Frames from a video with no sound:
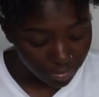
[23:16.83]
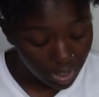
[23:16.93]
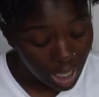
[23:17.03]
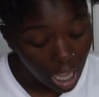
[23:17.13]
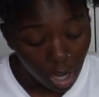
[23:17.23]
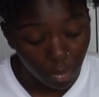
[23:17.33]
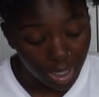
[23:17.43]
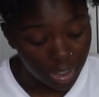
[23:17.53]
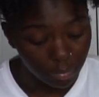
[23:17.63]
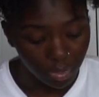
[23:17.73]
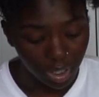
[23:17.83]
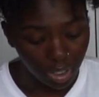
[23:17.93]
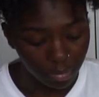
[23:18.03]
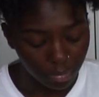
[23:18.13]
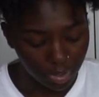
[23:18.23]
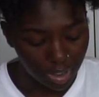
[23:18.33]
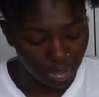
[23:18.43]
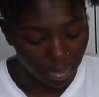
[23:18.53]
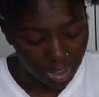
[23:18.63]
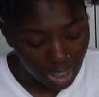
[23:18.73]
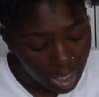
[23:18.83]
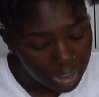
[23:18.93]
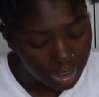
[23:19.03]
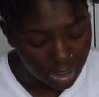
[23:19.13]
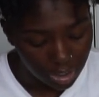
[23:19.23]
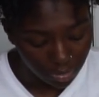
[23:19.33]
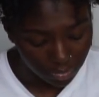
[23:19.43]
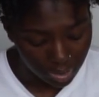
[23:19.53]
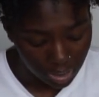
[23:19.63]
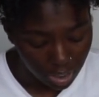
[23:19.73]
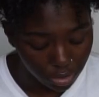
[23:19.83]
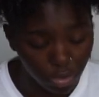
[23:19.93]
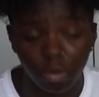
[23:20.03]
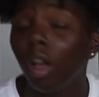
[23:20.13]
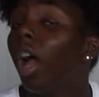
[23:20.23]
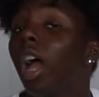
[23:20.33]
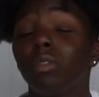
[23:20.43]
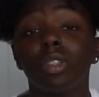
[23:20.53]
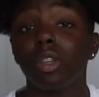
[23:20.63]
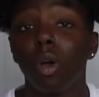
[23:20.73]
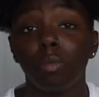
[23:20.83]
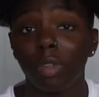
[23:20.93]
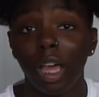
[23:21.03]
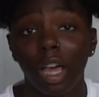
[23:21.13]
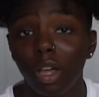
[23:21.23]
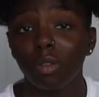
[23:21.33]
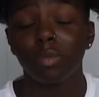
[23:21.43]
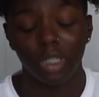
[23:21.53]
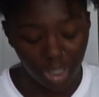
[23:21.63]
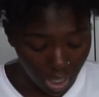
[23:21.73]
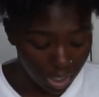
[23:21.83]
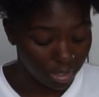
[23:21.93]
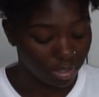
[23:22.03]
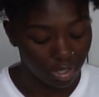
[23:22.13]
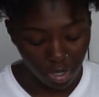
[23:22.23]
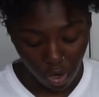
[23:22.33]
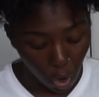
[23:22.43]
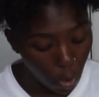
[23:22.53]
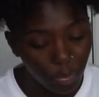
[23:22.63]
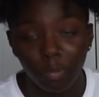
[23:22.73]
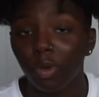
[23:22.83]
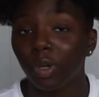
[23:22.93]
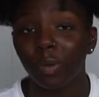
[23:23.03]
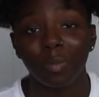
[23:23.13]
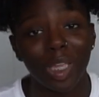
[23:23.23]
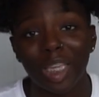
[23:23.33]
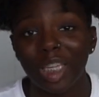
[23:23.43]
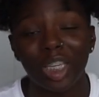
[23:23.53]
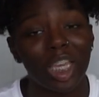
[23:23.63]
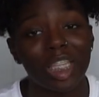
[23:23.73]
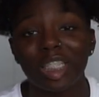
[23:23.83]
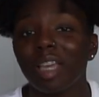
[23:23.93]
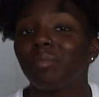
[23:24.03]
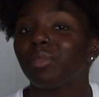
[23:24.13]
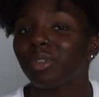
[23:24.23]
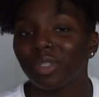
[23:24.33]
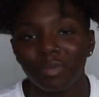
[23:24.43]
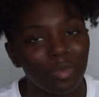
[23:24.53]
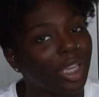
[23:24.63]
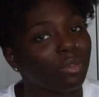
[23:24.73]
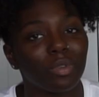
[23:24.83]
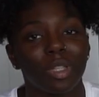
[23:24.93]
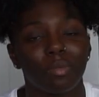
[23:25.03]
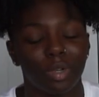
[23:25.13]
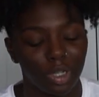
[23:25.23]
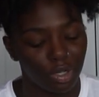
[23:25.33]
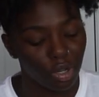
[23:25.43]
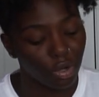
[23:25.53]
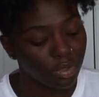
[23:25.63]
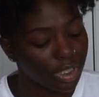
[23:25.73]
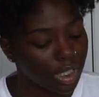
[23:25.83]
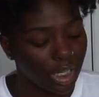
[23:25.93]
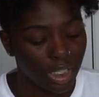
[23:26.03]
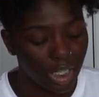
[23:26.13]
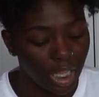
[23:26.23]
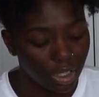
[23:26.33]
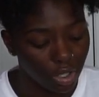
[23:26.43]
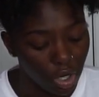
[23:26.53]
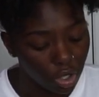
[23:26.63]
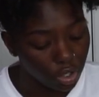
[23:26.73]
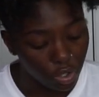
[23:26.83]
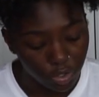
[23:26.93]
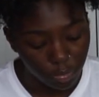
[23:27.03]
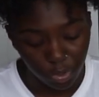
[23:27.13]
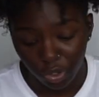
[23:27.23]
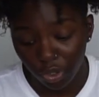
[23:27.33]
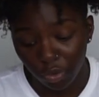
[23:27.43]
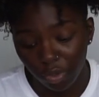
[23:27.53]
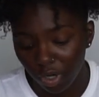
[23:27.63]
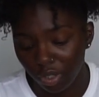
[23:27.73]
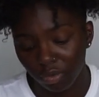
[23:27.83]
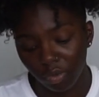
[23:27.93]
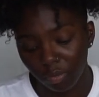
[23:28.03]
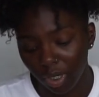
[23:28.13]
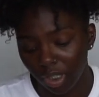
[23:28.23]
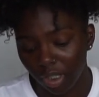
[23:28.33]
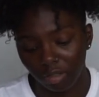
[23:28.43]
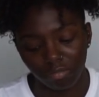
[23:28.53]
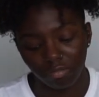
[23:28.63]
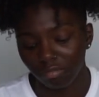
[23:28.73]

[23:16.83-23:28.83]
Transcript: how I did my tests and stuff like that. So I really hope that helps. Again, open book, make examples, make really pretty notes, and again, closed book, cue cards, rewriting,